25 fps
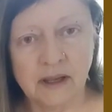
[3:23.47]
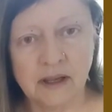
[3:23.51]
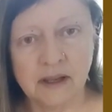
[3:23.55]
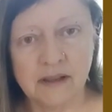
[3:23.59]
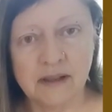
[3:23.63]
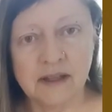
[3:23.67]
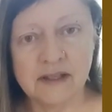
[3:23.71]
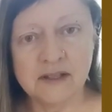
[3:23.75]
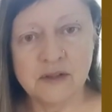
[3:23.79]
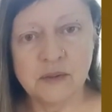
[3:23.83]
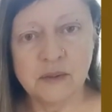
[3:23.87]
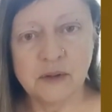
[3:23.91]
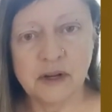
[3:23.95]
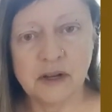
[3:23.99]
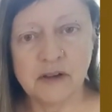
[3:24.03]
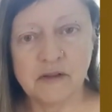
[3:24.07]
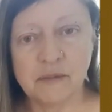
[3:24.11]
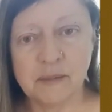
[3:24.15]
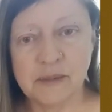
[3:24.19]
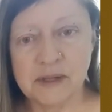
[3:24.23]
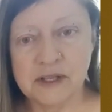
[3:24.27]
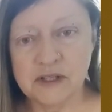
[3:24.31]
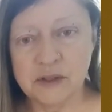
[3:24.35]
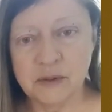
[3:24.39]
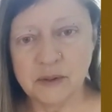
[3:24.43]
that's what I've
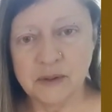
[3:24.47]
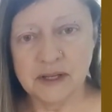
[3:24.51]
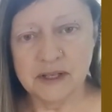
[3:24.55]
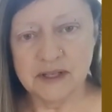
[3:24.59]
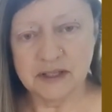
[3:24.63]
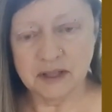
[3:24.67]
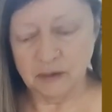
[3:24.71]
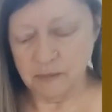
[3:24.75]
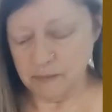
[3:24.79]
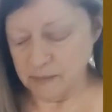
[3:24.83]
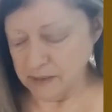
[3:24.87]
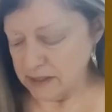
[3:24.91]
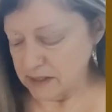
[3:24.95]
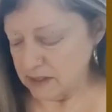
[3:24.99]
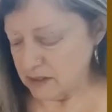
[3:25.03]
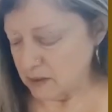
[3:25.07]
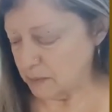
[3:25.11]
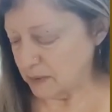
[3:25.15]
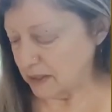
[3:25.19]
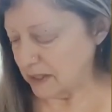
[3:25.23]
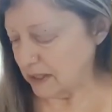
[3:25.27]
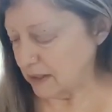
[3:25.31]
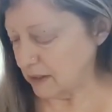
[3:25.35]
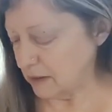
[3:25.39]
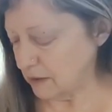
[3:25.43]
been doing as I've been
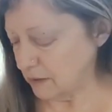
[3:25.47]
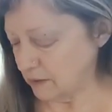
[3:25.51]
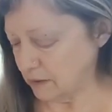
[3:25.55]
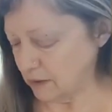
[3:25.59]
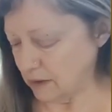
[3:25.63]
spinning.